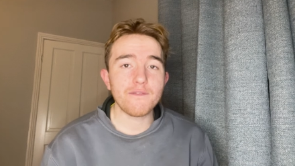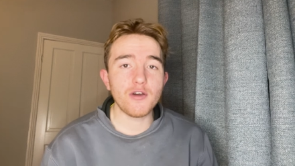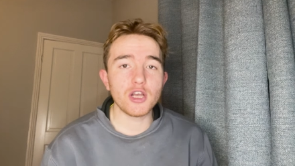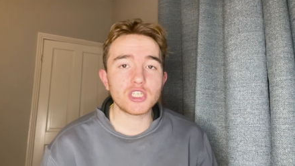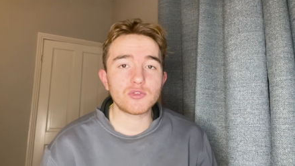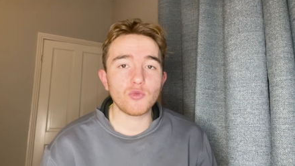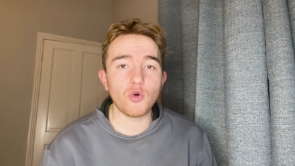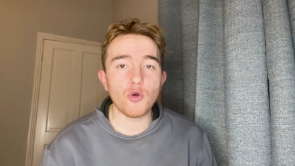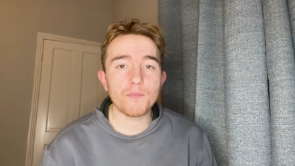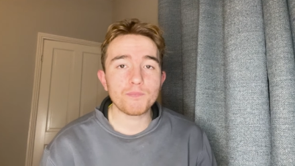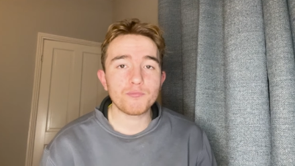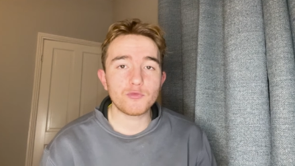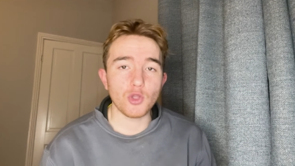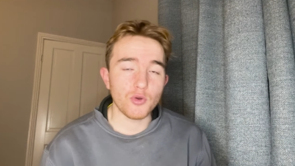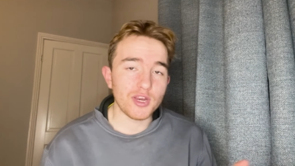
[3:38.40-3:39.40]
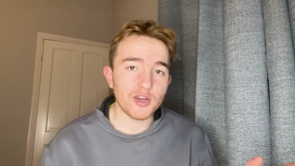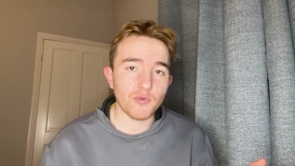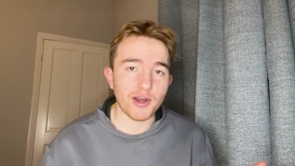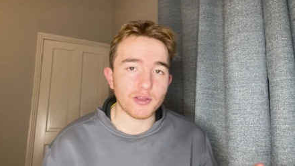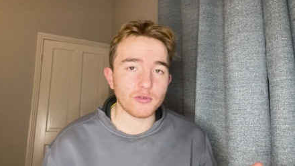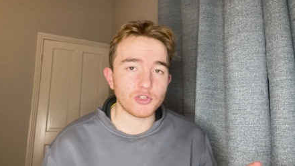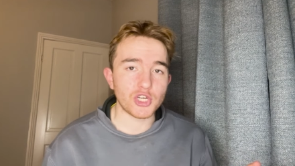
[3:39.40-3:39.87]
First of all, don't need a
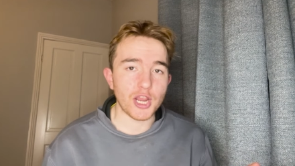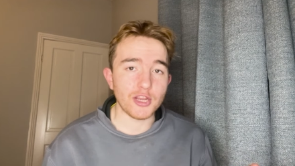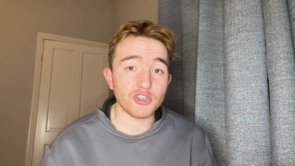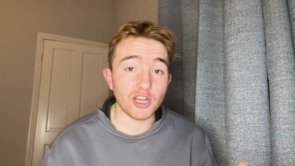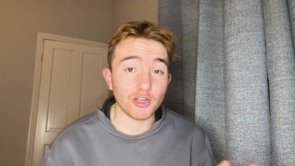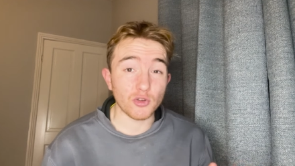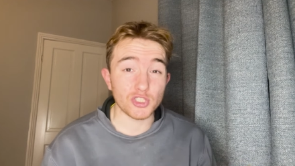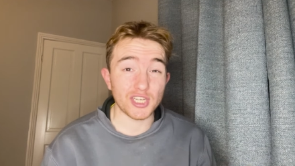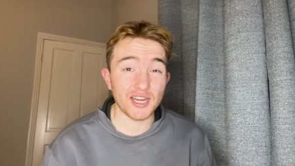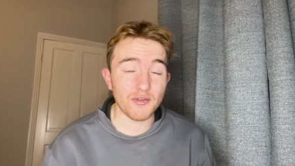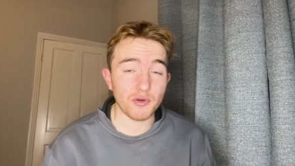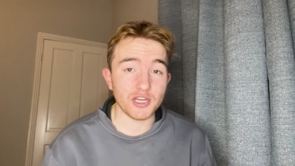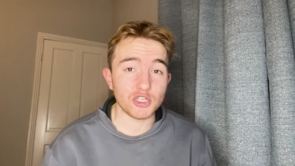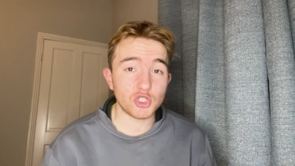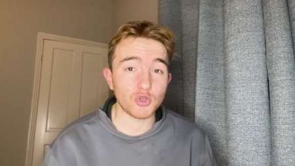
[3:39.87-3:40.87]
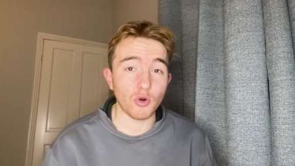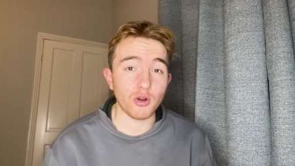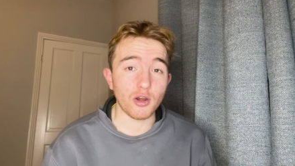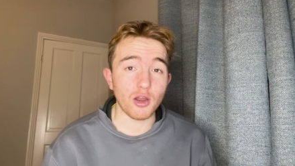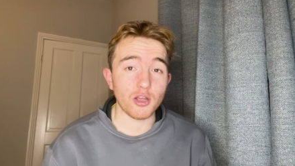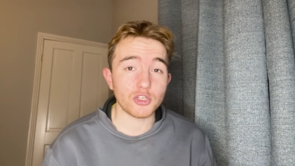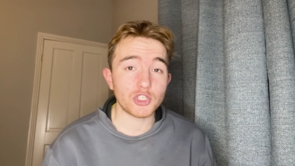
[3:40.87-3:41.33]
radical change. I got significantly stronger
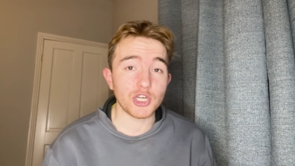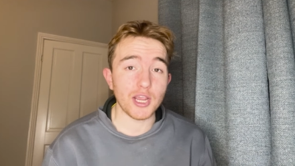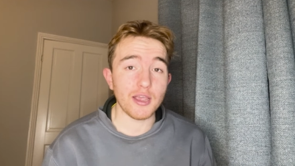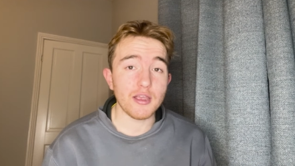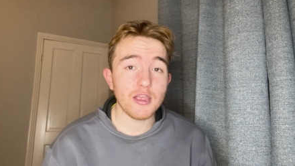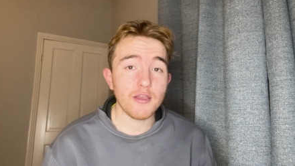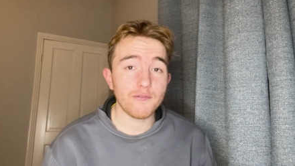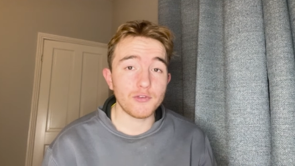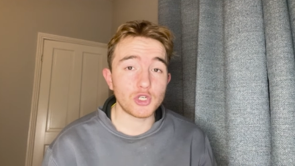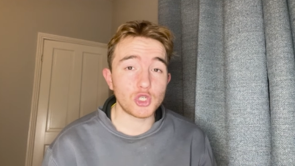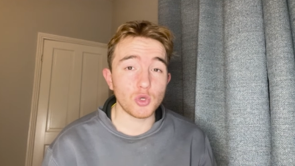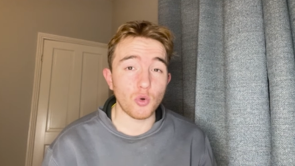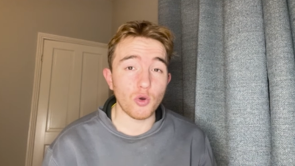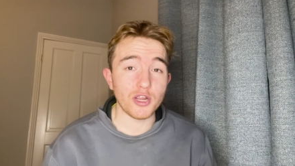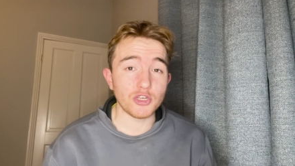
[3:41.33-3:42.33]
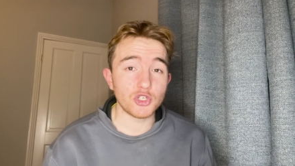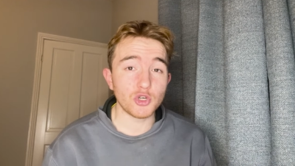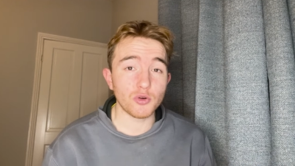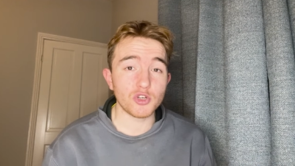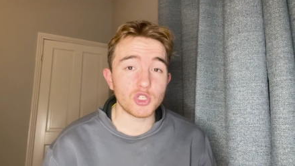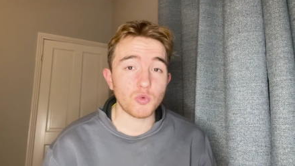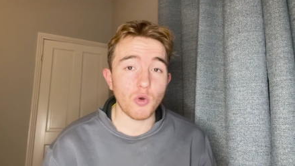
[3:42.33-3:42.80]
last year, for sure.
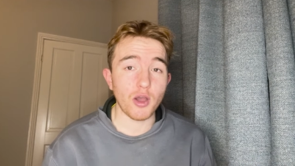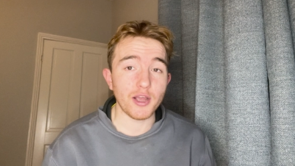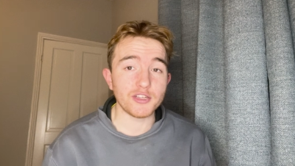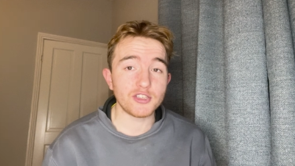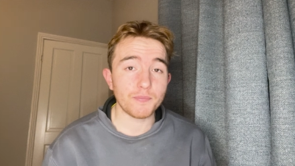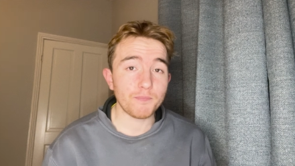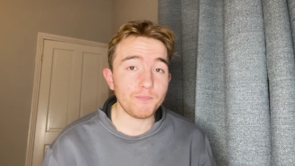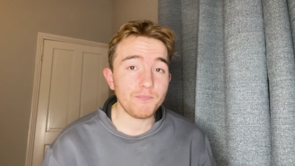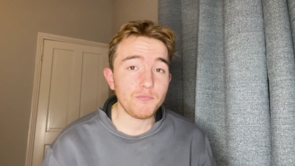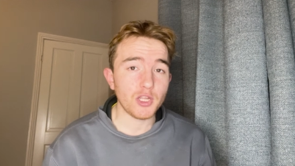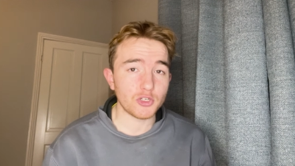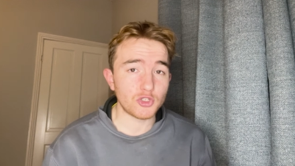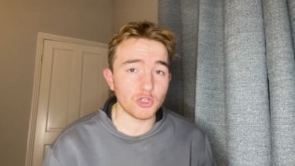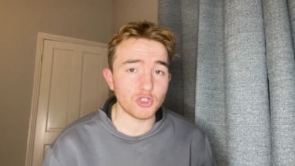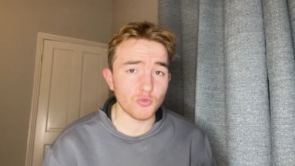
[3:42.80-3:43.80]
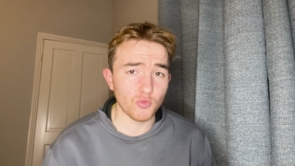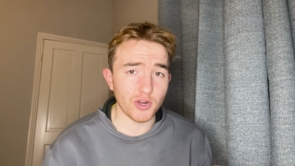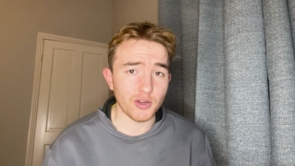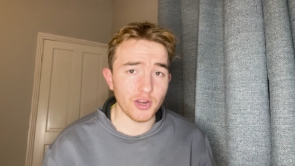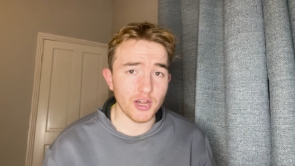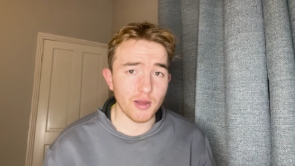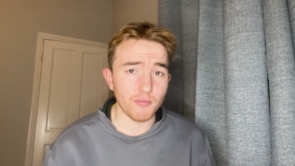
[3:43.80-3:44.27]
Endurance-wise, I was doing some real
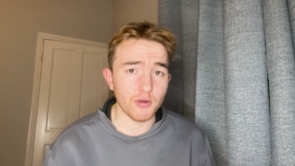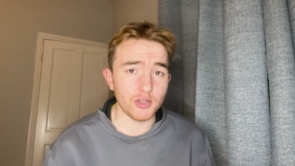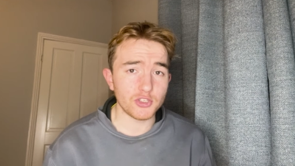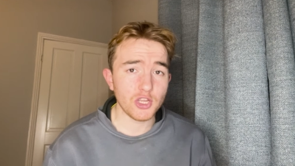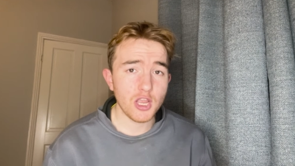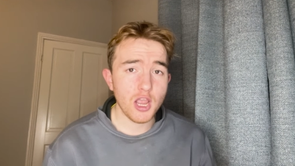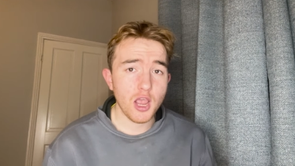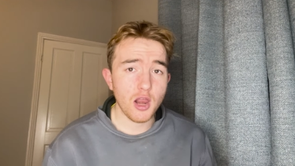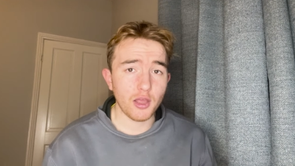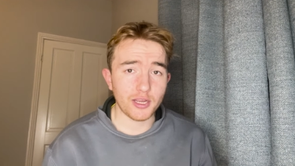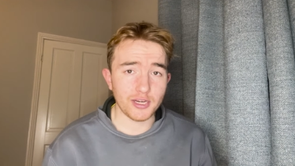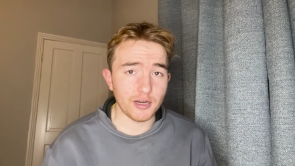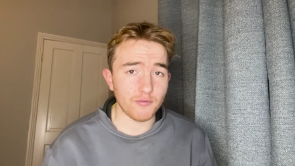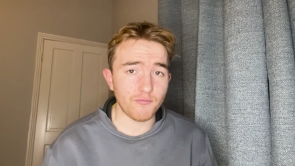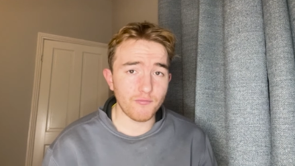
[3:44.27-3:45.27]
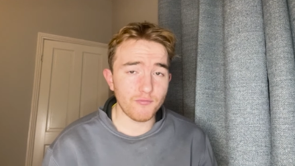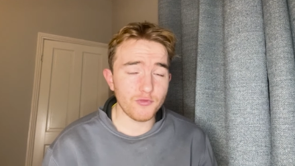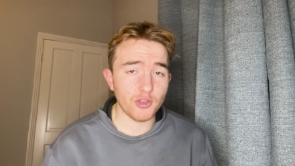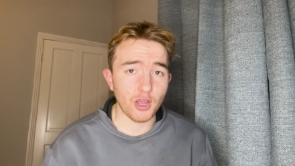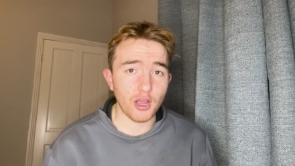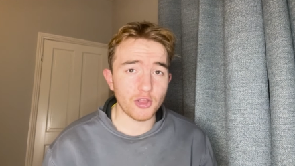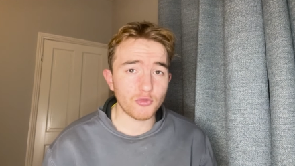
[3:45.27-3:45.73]
good numbers. Like I did
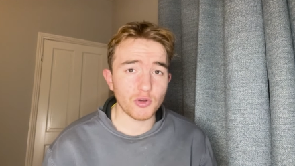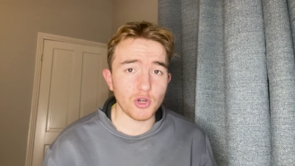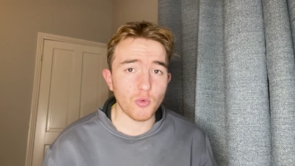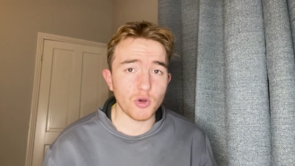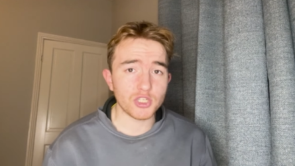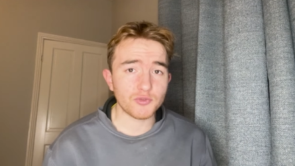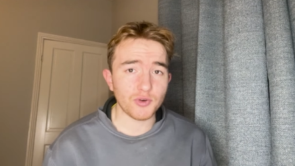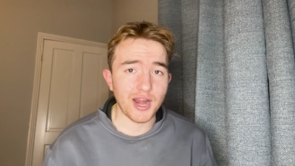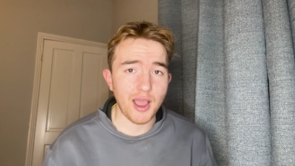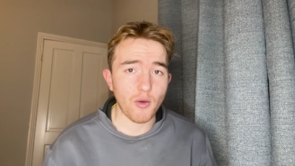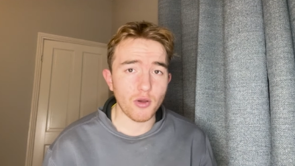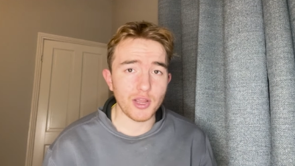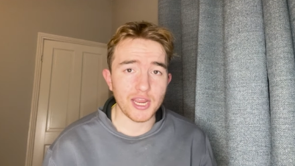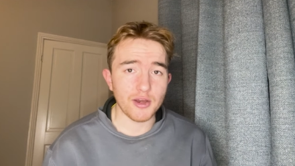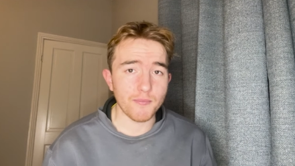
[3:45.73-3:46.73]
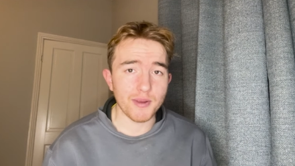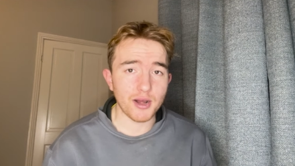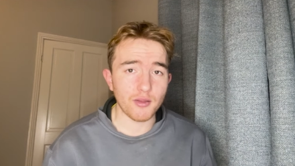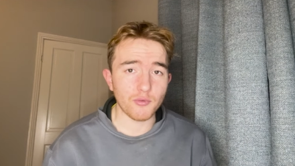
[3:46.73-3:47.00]
uh, 300 watts for an hour in the middle